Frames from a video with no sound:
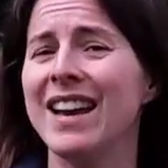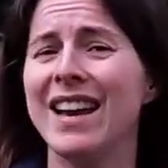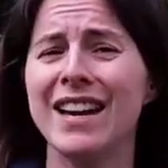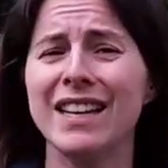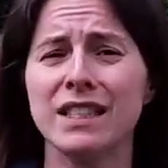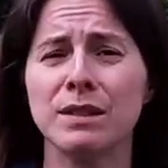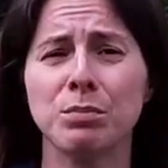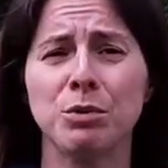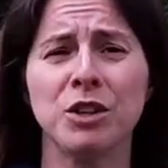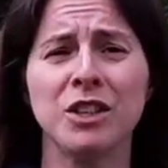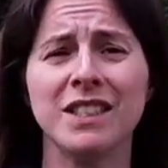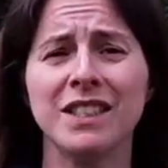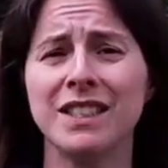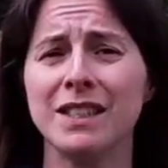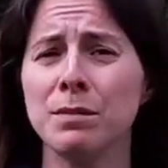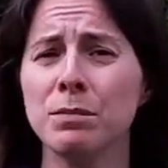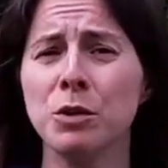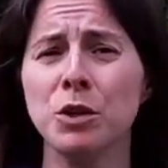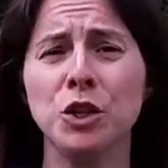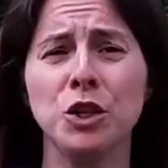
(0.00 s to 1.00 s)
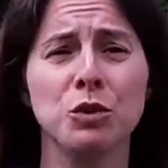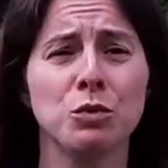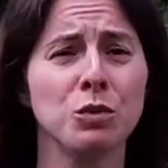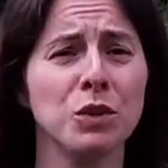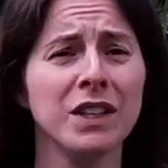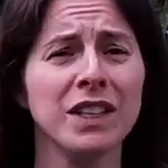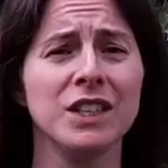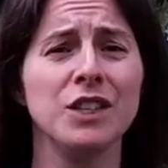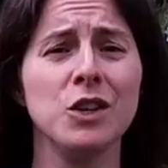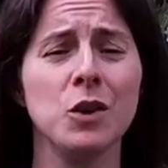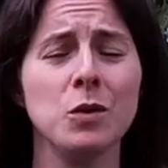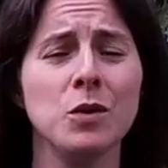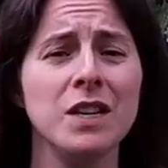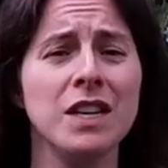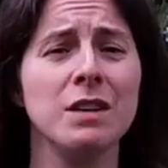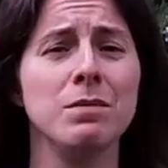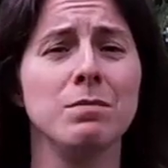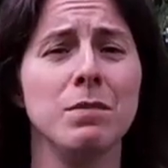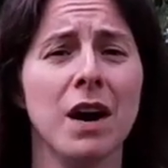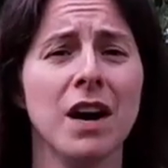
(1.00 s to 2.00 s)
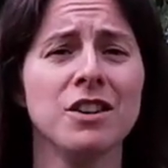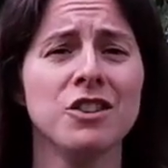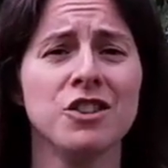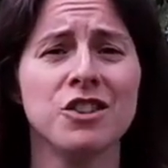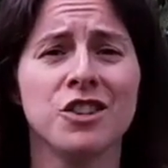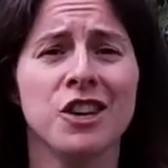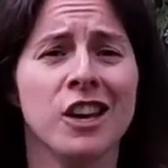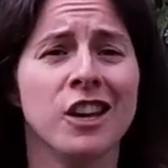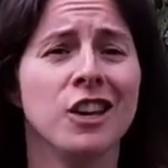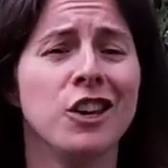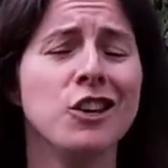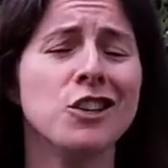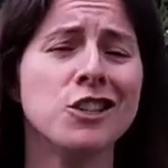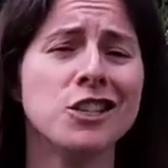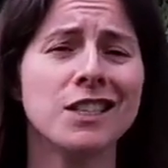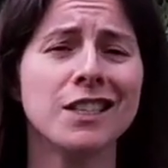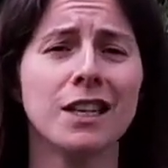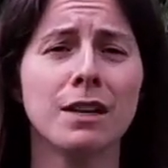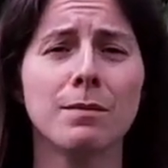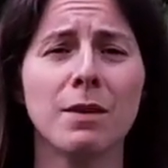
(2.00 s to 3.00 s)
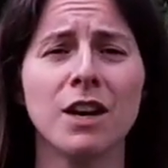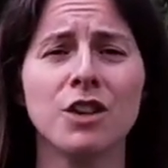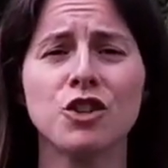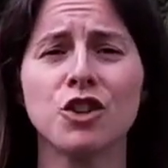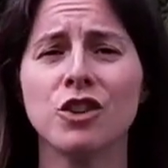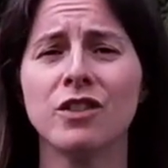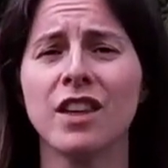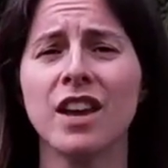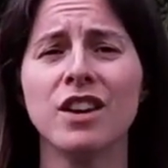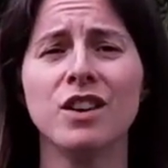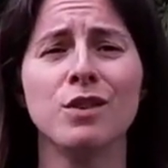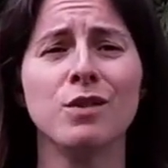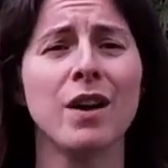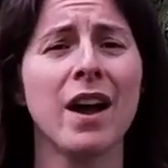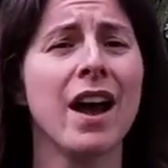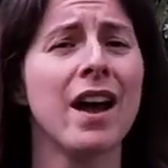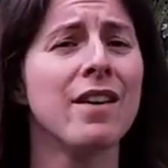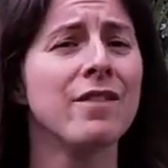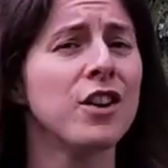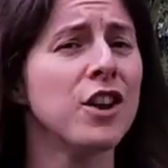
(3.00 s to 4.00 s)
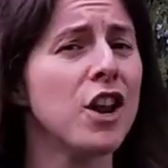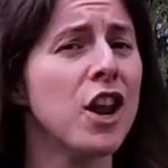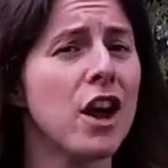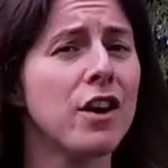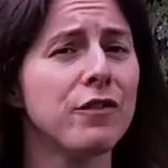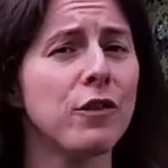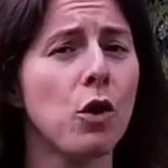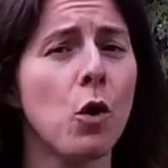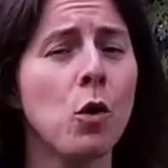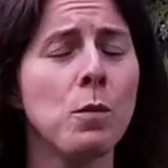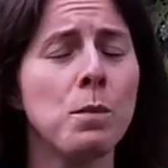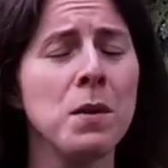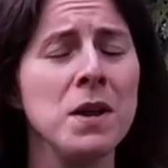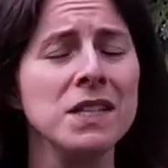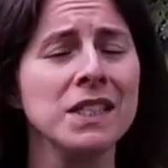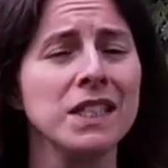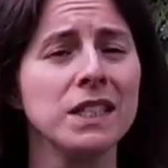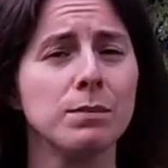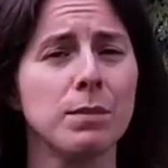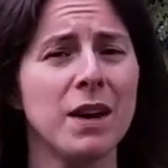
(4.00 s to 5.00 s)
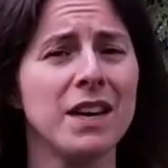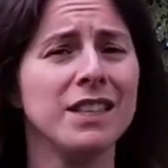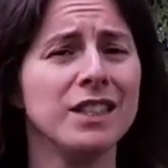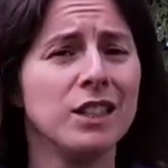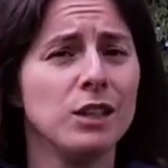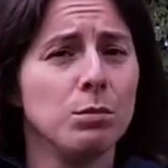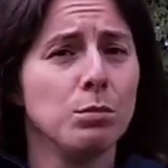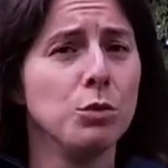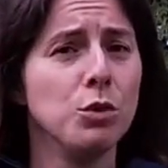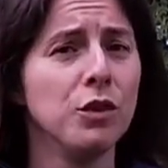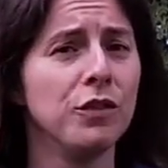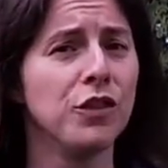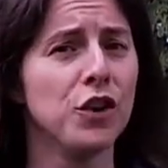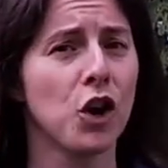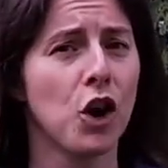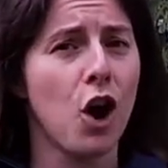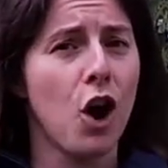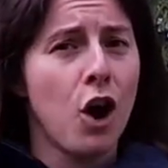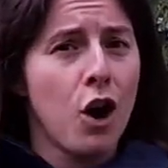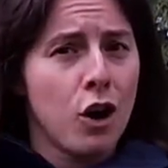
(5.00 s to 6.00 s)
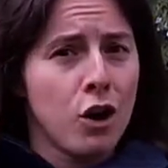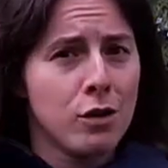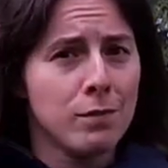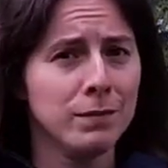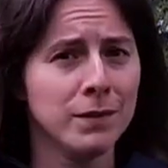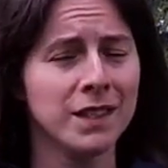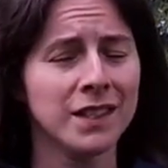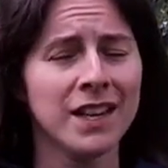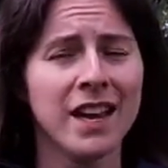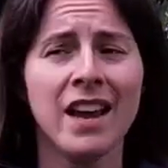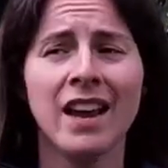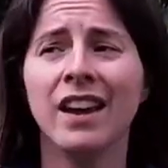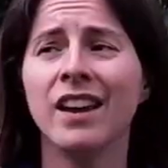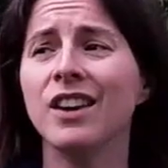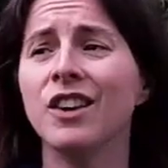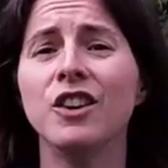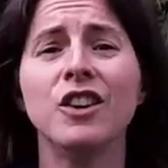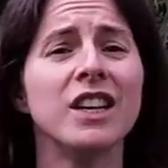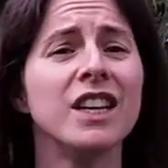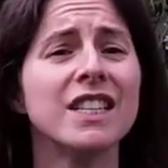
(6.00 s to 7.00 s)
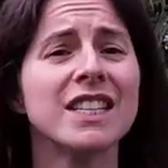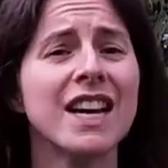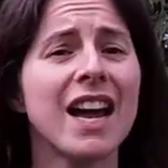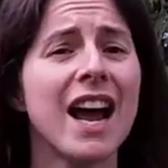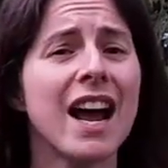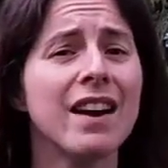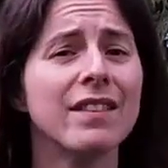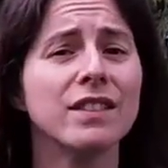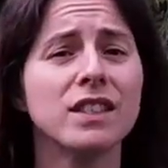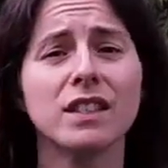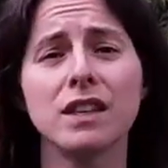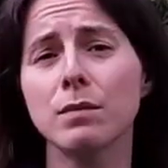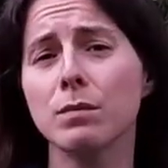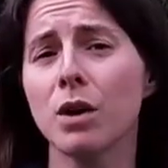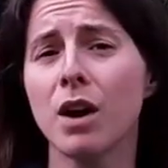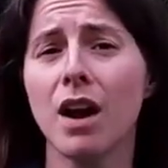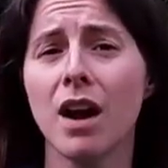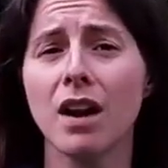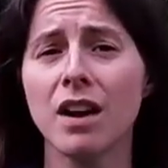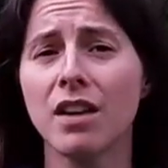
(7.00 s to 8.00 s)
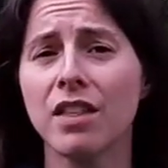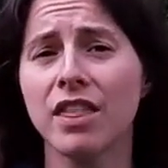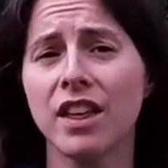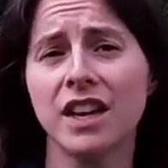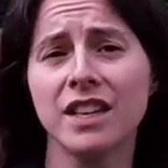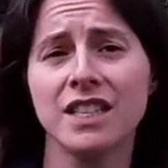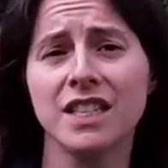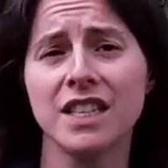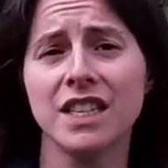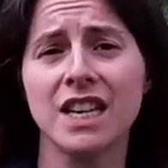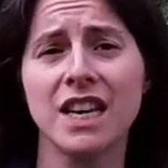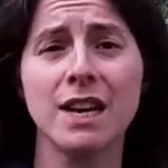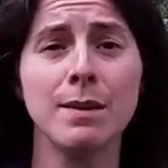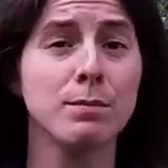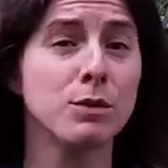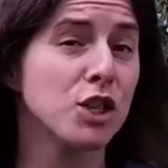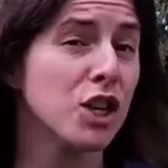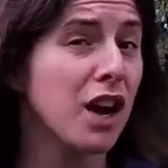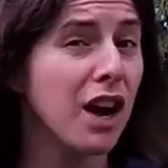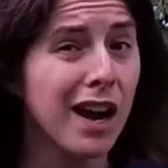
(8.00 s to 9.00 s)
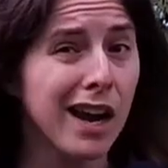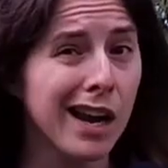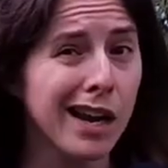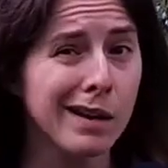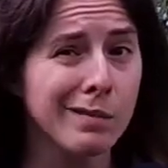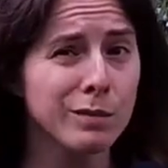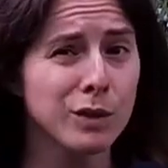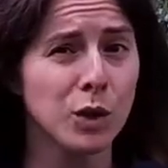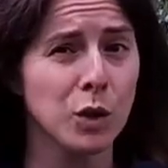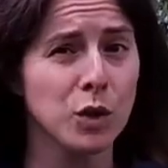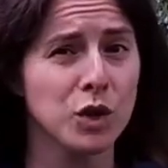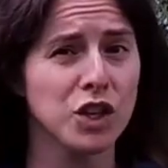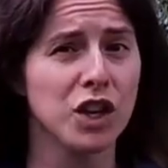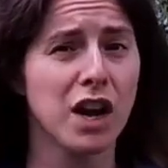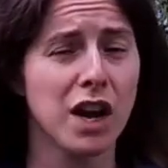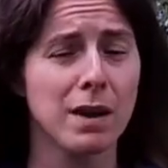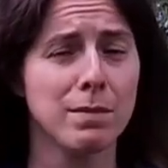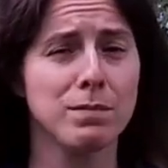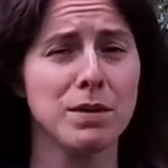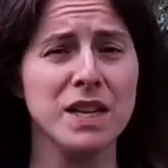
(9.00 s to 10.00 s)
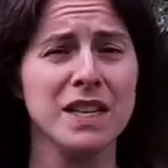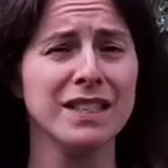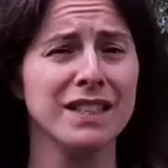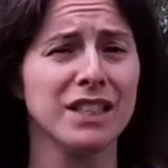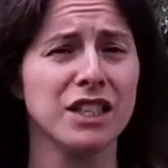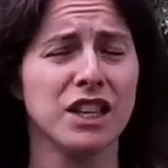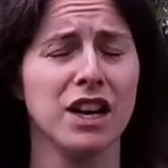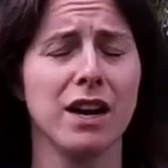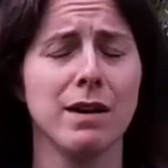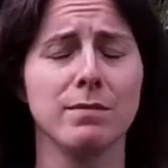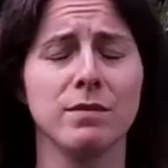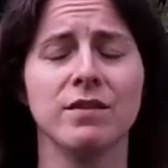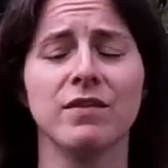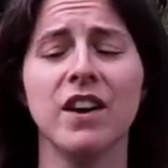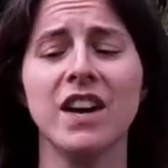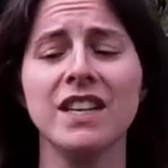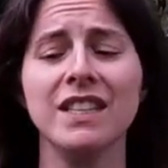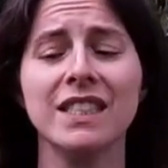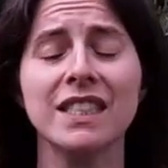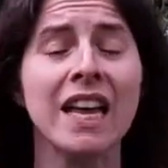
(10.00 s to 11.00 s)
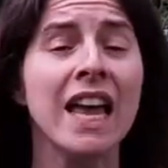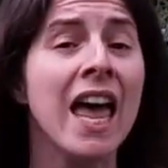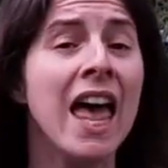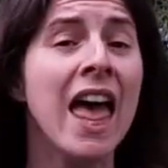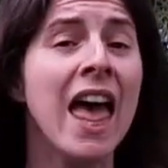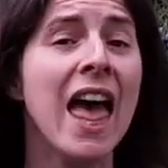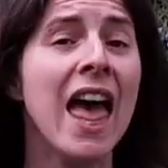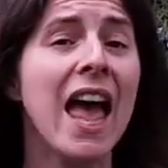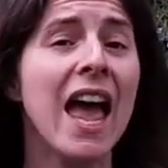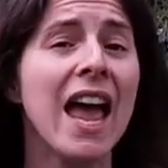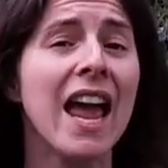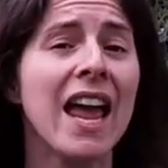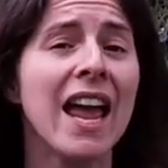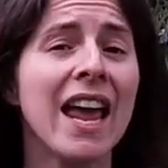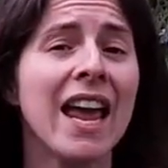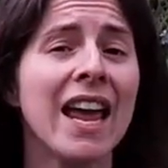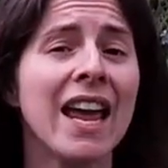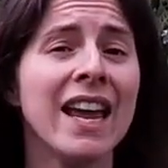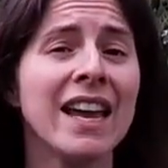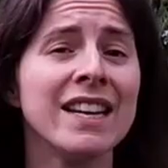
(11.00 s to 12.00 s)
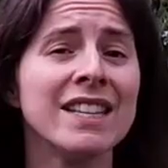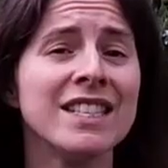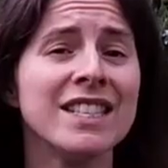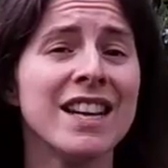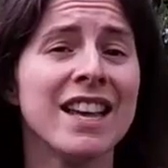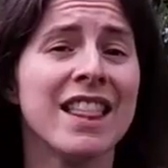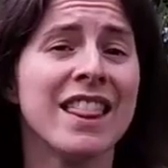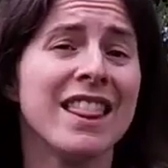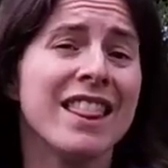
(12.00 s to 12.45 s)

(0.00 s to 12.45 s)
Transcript: It's pretty simple. You really don't need much. You just need to make sure that you have enough open space to move your arms. You need to have some kind of thing to time, so a timepiece, a time device, and